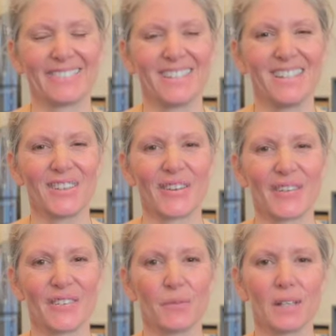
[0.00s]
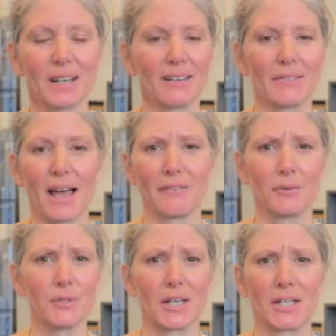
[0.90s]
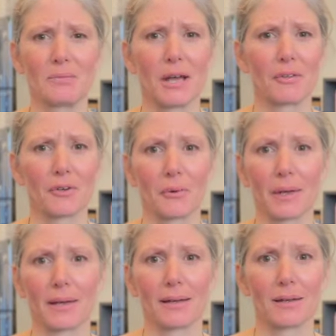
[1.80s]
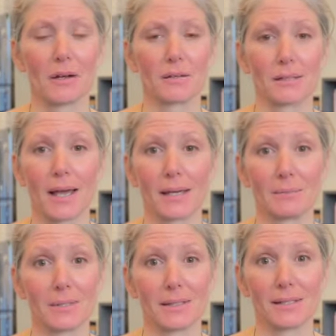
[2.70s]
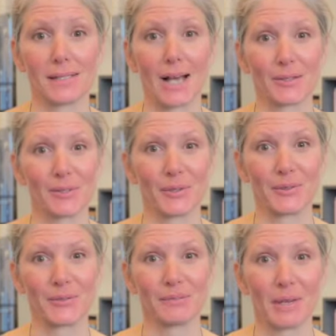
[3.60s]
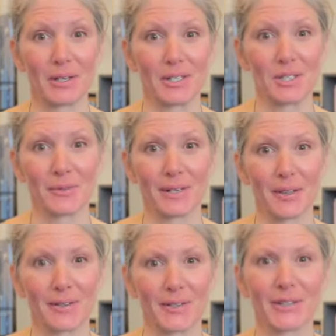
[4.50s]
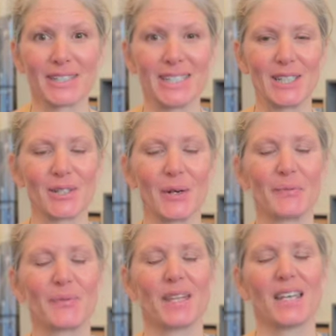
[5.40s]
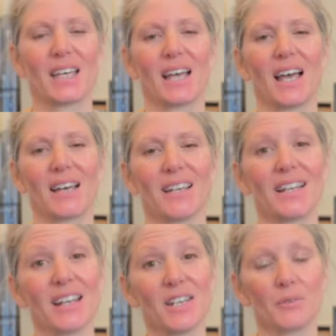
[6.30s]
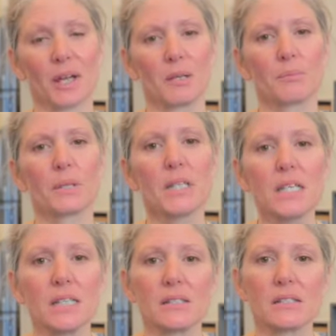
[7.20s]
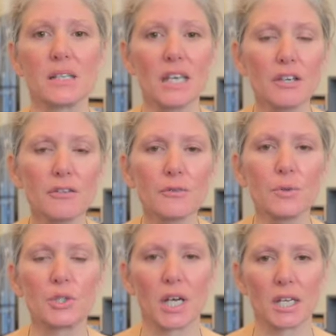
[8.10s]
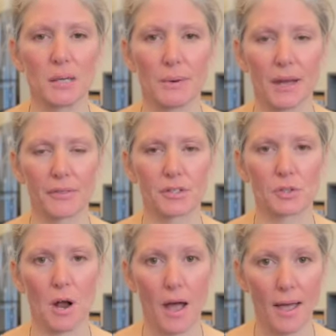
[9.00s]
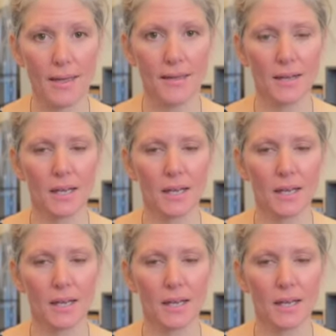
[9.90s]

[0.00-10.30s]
we kind of have Ujjayi breath going at all times in this household, married to another yoga teacher. At any rate, please give Ujjayi breath a try